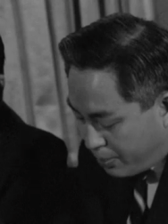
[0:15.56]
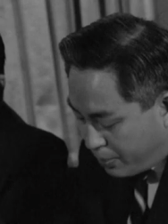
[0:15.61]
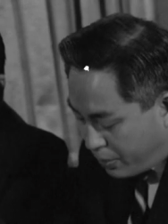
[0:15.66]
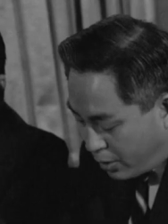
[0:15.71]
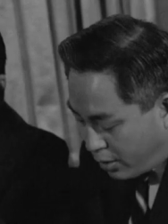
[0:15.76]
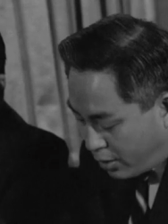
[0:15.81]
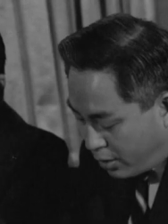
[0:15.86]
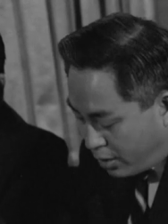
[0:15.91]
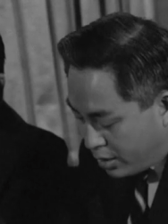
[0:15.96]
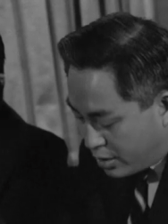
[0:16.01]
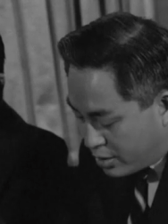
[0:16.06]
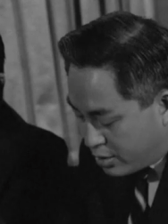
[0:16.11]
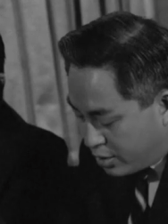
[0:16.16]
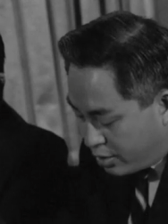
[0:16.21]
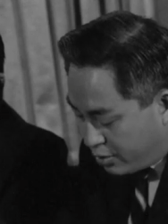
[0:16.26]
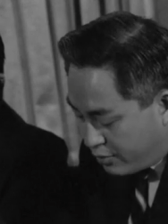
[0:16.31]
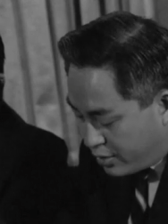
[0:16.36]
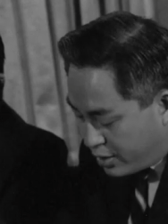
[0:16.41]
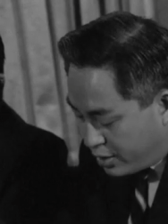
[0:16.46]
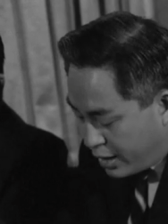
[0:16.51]
pause
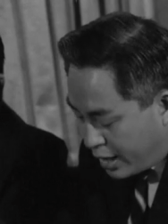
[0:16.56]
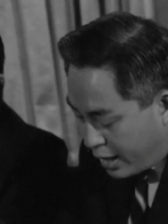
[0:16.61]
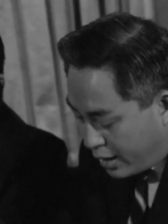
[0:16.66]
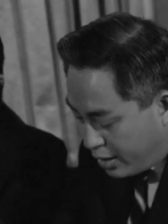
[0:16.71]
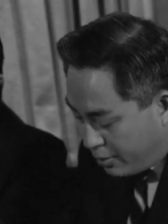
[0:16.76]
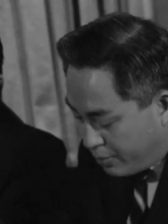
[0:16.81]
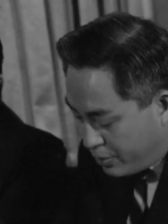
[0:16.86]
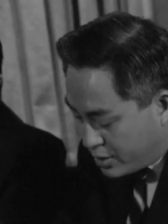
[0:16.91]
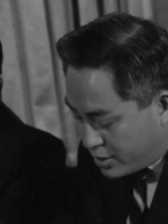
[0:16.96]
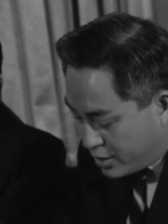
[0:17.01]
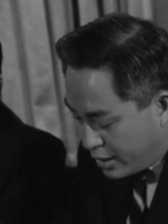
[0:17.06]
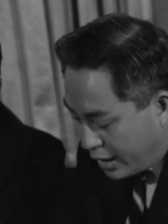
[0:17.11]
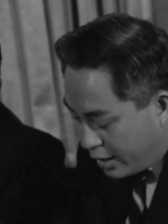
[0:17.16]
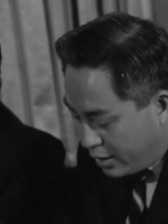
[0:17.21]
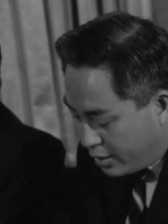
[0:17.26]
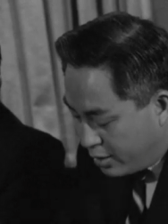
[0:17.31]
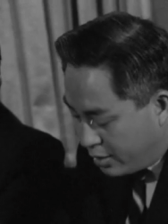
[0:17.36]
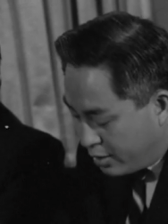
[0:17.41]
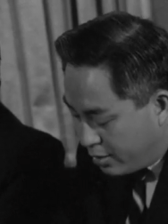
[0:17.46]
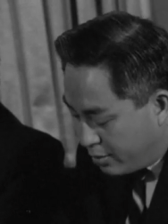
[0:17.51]
over 90%
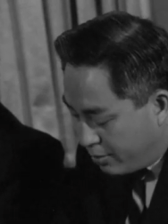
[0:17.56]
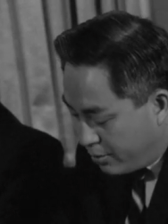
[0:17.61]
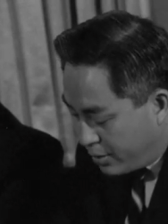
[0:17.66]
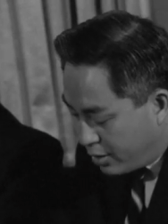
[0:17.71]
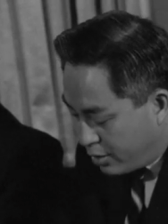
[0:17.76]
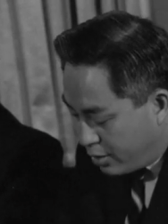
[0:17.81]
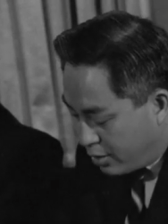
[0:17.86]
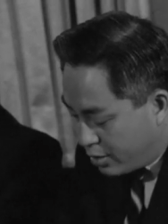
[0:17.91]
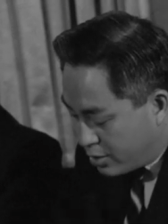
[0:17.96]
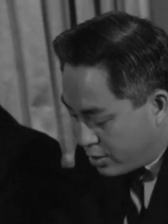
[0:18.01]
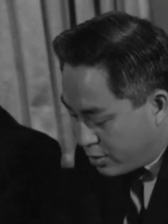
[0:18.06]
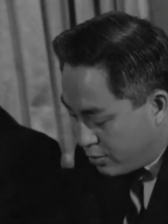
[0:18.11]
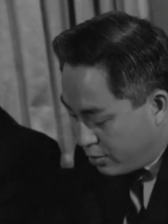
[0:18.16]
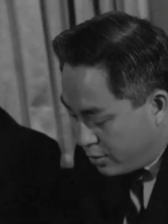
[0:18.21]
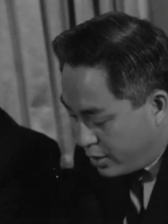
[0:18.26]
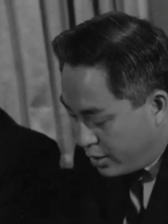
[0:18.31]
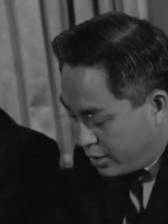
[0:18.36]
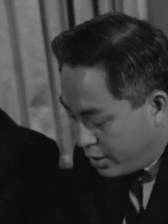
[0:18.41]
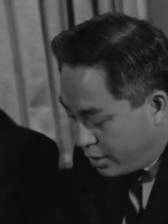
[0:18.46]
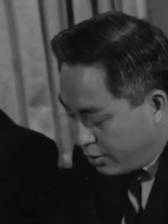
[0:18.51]
because
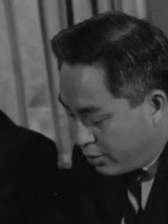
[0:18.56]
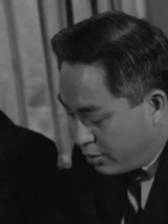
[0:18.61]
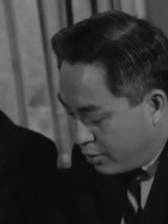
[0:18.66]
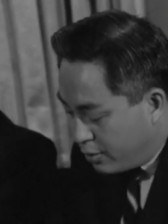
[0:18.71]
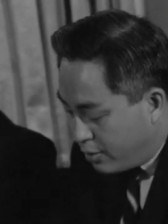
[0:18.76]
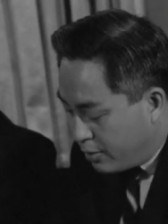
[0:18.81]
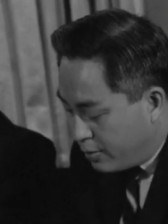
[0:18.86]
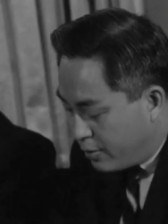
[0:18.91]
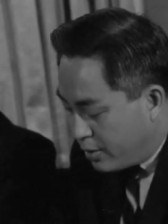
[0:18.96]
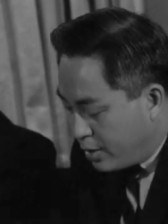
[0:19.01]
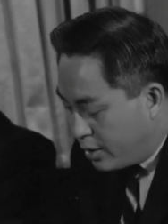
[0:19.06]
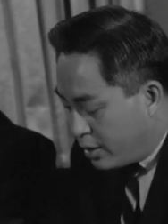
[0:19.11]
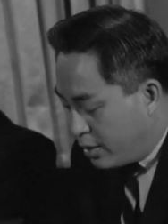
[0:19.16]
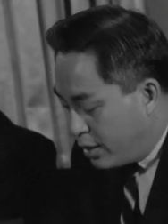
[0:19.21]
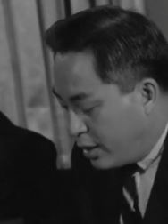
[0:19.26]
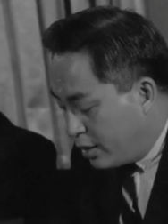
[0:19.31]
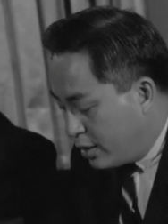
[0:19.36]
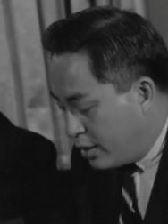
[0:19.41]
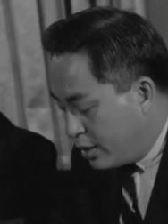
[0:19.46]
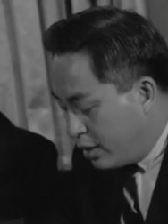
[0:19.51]
we know
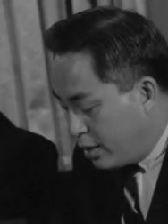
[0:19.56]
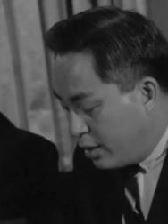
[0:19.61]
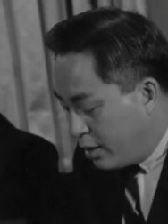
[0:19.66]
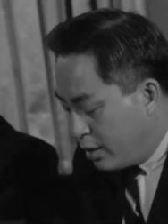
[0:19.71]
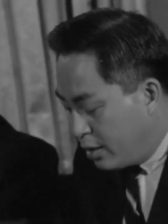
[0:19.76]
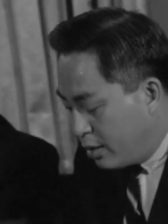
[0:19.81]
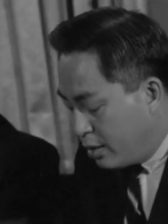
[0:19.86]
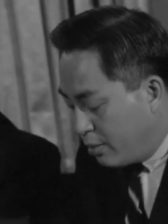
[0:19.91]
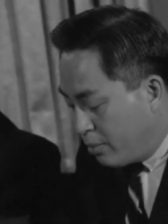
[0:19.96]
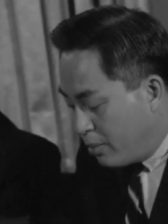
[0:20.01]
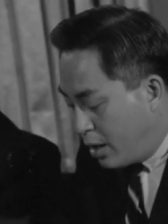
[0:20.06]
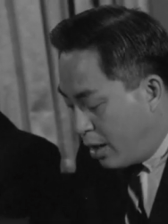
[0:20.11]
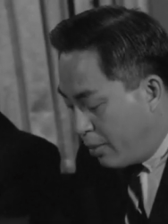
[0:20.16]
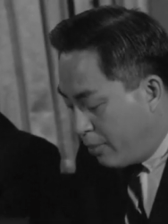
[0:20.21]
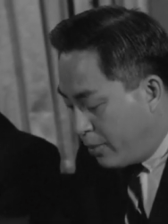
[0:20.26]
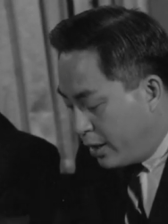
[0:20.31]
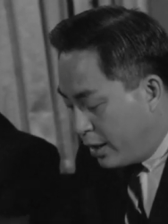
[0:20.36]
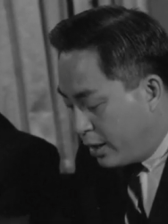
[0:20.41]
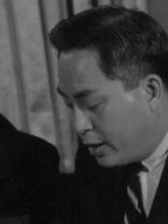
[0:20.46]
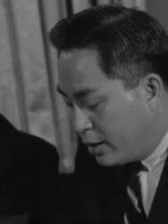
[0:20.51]
that the
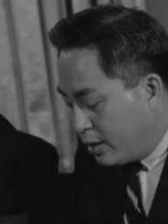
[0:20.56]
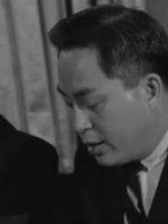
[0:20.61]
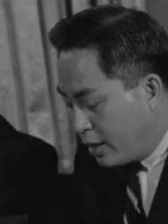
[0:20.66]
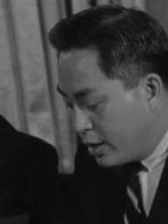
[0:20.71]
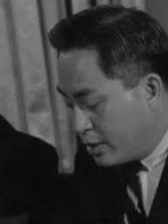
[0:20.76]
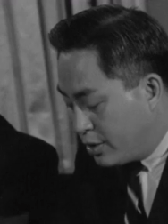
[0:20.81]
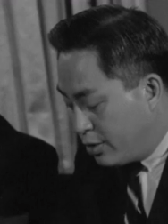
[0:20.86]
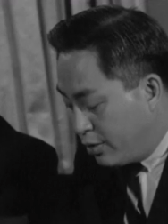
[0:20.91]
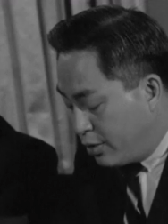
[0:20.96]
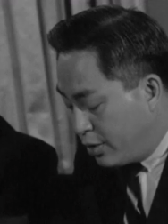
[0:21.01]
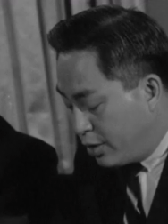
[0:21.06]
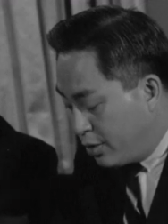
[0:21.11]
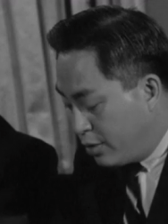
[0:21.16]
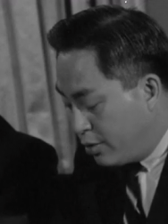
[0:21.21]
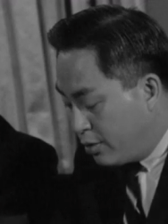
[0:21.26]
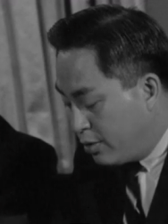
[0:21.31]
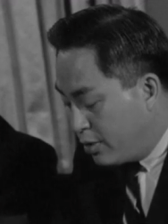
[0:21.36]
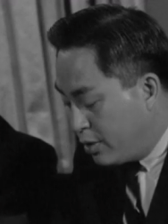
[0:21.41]
bombing, as you know,